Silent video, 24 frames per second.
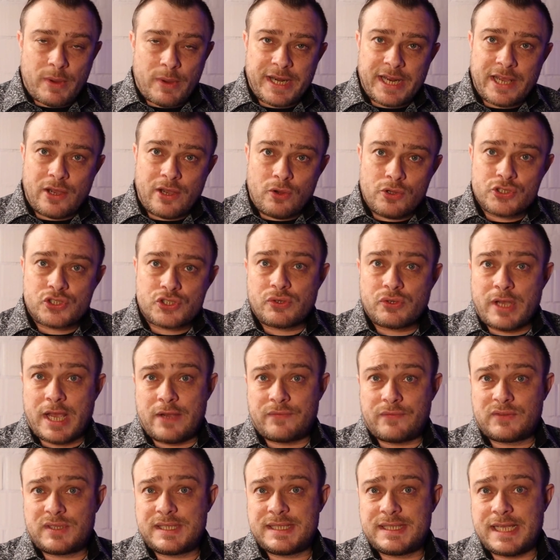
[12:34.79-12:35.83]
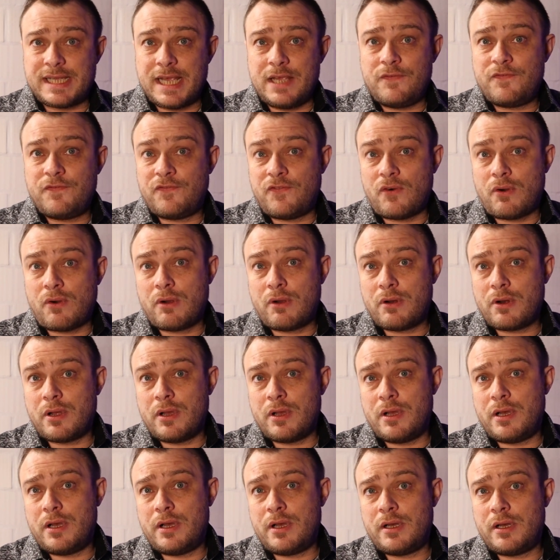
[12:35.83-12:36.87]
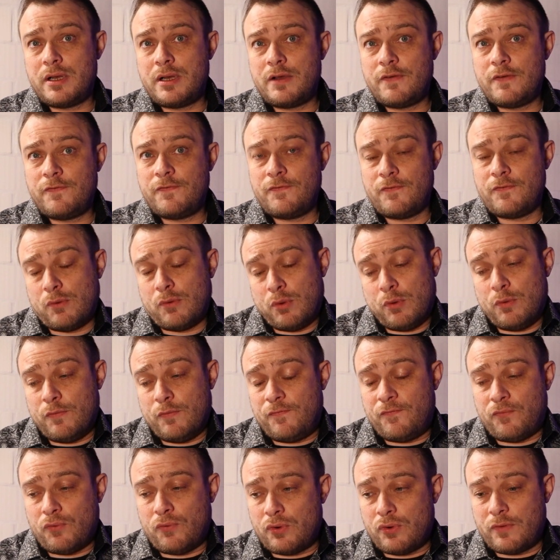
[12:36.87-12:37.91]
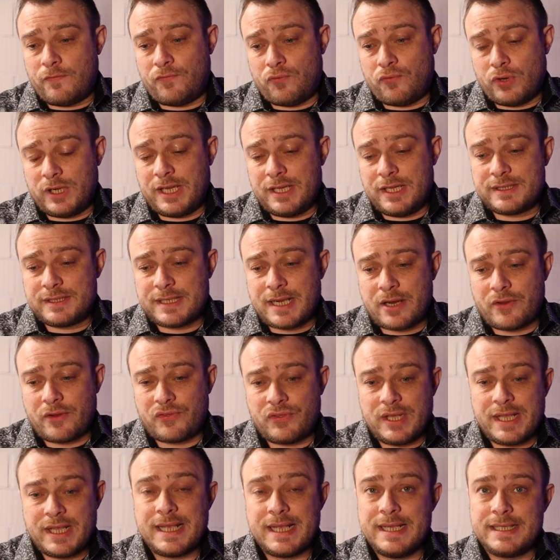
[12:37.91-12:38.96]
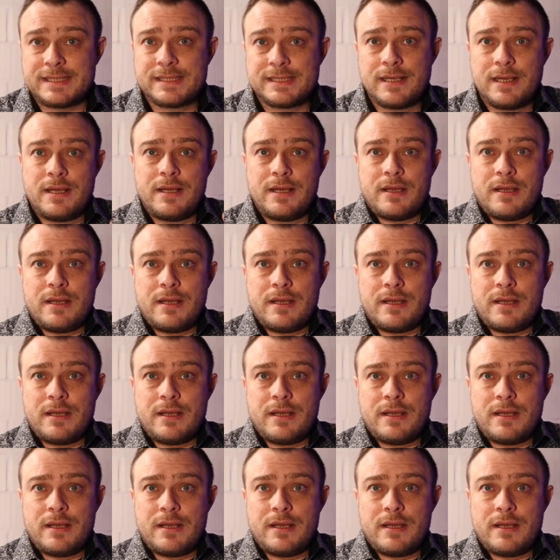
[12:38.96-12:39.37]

what I also have to say for the entire thing is,